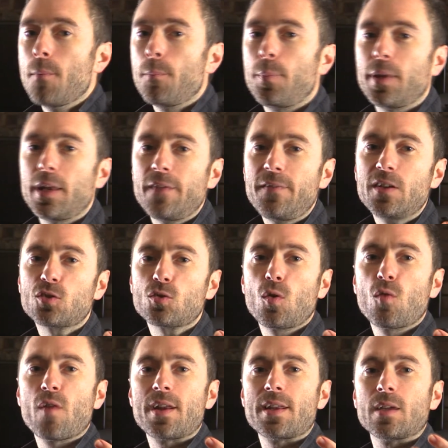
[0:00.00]
But if it's
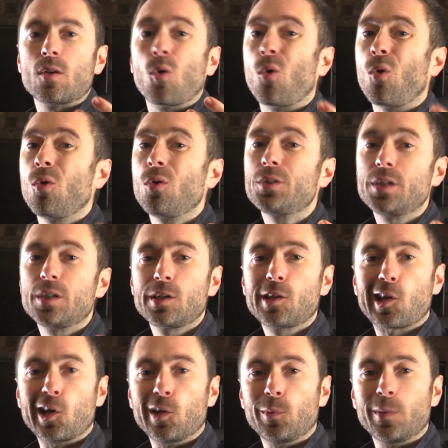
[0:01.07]
already all you can
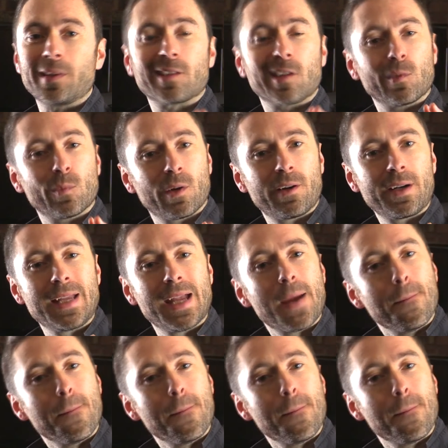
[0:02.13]
cope with, don't worry,